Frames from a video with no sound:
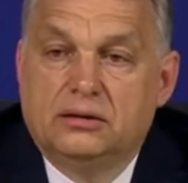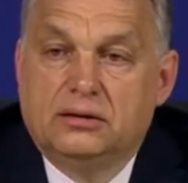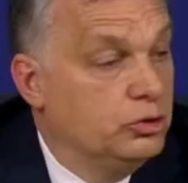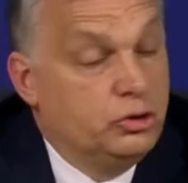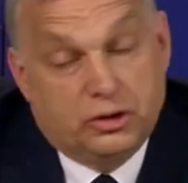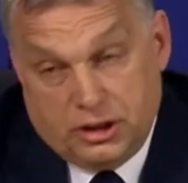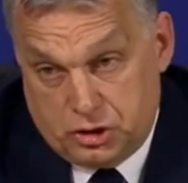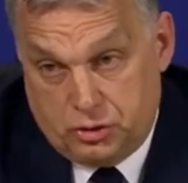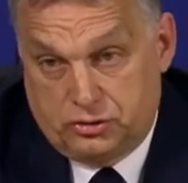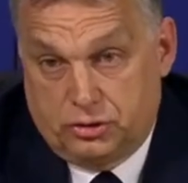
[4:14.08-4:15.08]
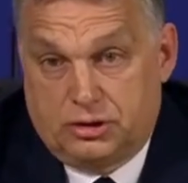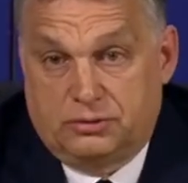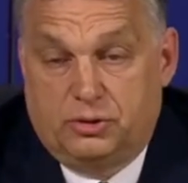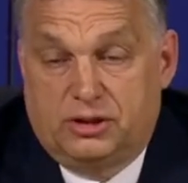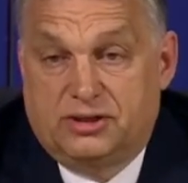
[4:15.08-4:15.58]
News
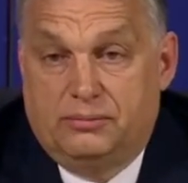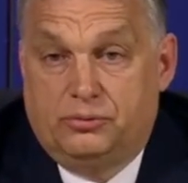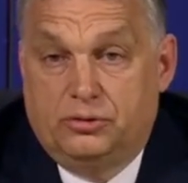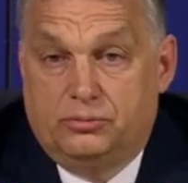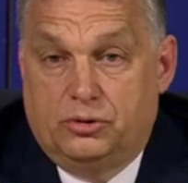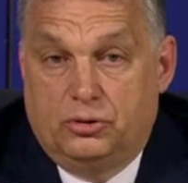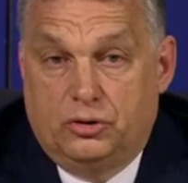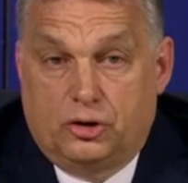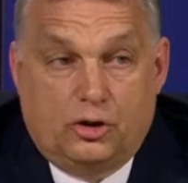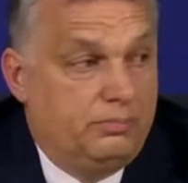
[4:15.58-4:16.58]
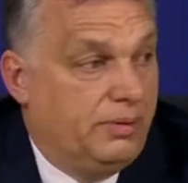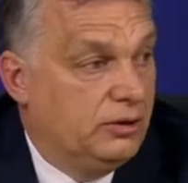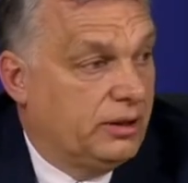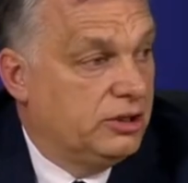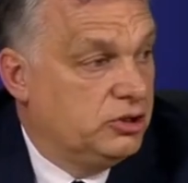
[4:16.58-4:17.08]
is that unity
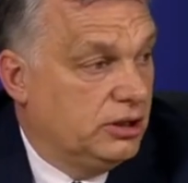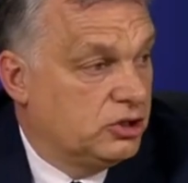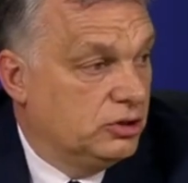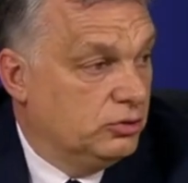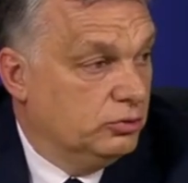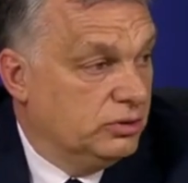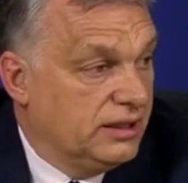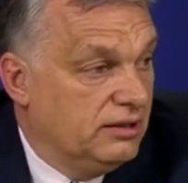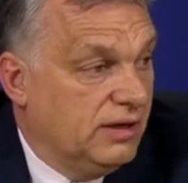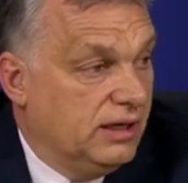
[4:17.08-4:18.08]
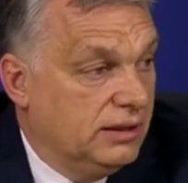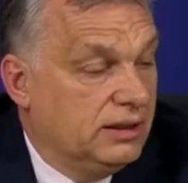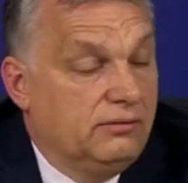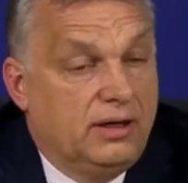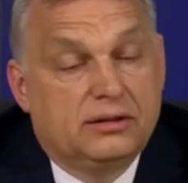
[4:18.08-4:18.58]
within the EPP has been
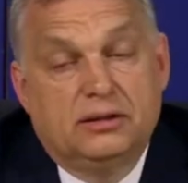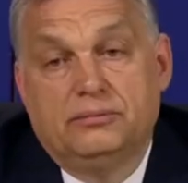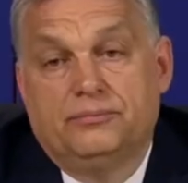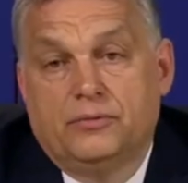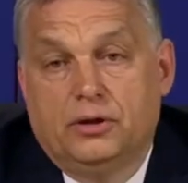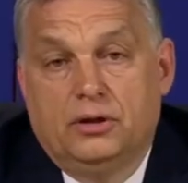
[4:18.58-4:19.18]
preserved.